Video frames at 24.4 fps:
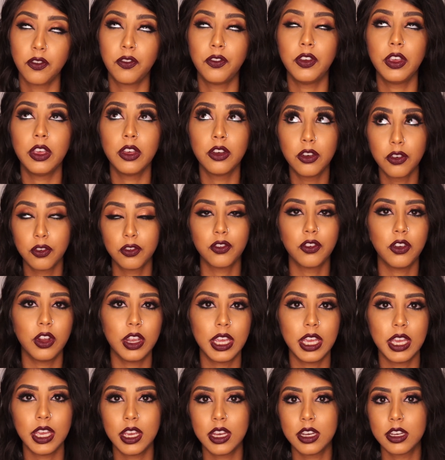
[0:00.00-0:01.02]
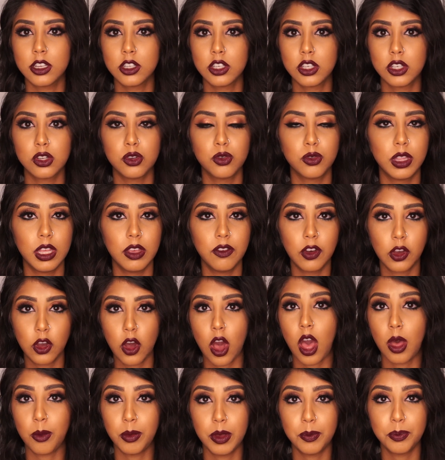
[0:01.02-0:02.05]
feel free to leave a
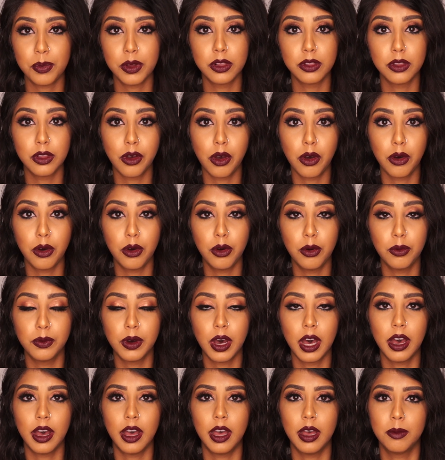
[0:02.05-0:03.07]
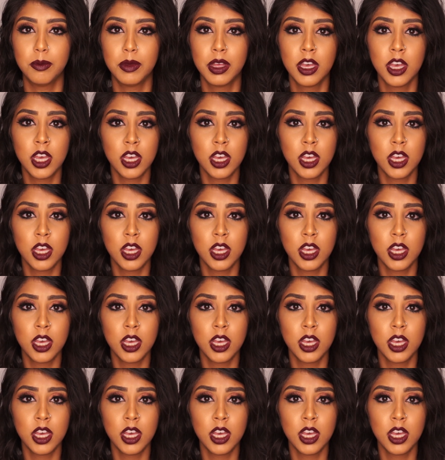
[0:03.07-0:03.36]
comment below.